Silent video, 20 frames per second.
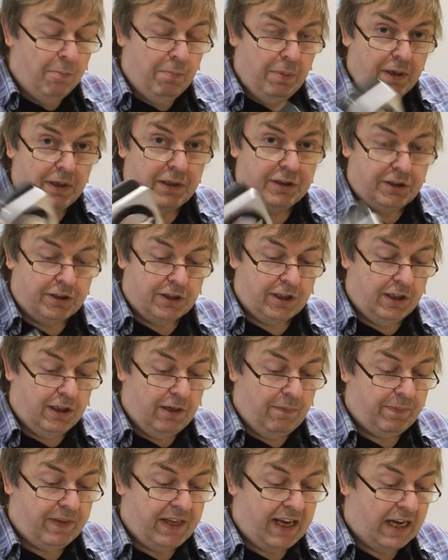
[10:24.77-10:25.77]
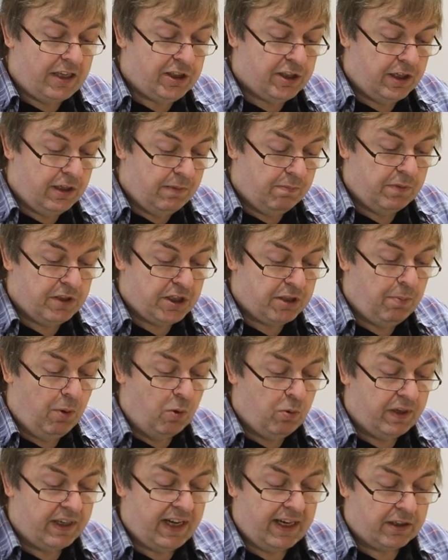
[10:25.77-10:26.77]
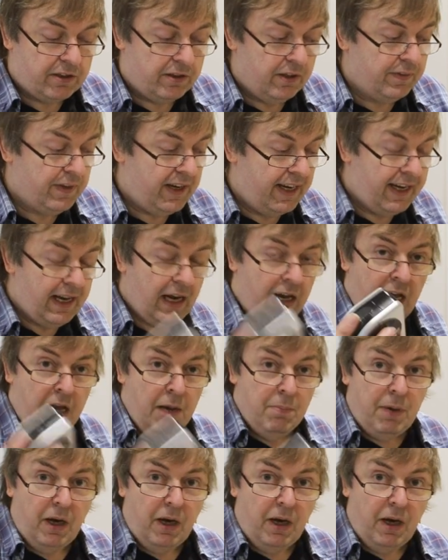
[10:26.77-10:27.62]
but it has a small connector on here,